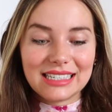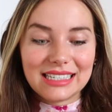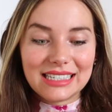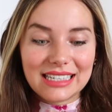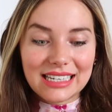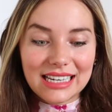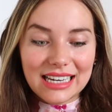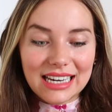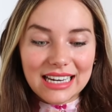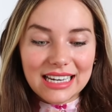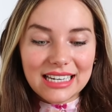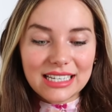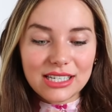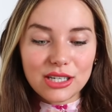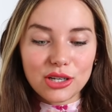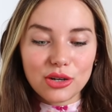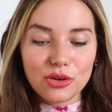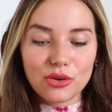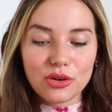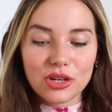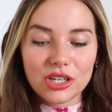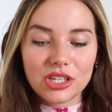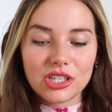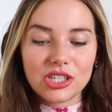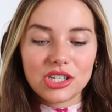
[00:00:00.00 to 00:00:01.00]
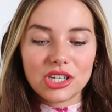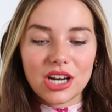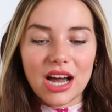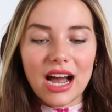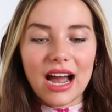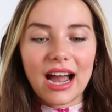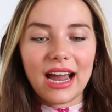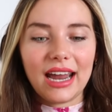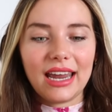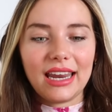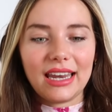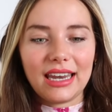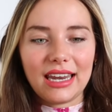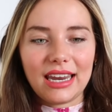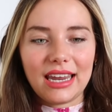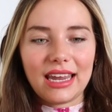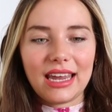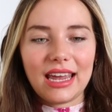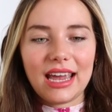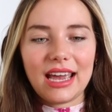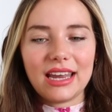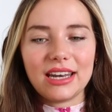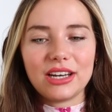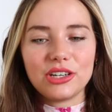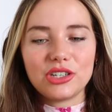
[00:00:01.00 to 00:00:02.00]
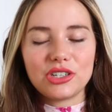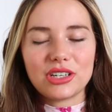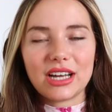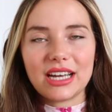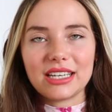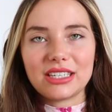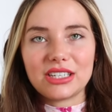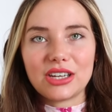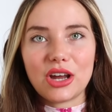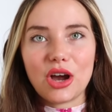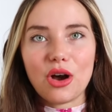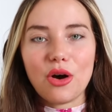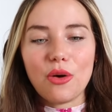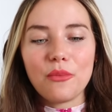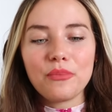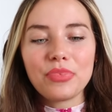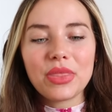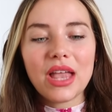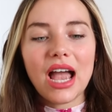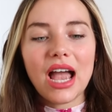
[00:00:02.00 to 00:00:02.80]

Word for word: these look tiny and as you guys know